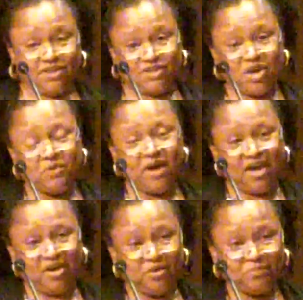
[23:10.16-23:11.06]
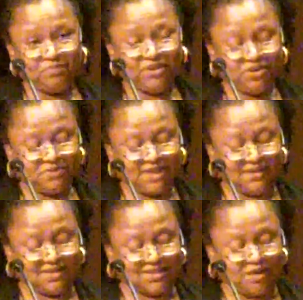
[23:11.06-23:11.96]
So I hope you
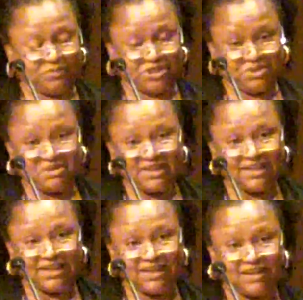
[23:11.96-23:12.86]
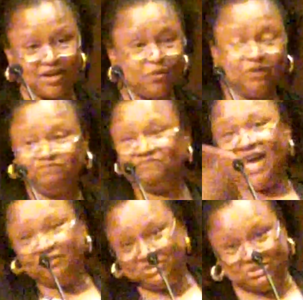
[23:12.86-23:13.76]
take this opportunity, or
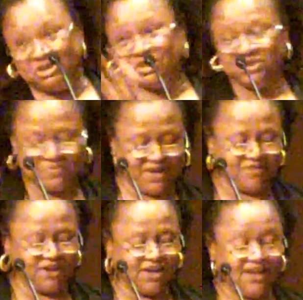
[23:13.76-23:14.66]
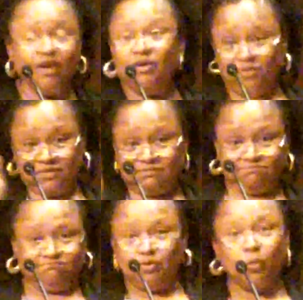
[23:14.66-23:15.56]
after church or whenever, or
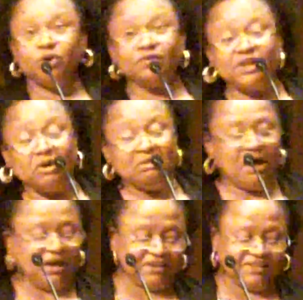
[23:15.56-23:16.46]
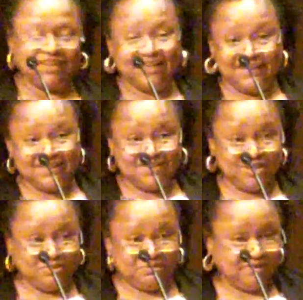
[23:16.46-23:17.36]
order it online,
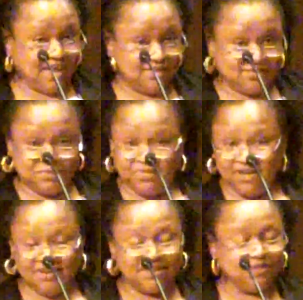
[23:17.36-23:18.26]
to get this book.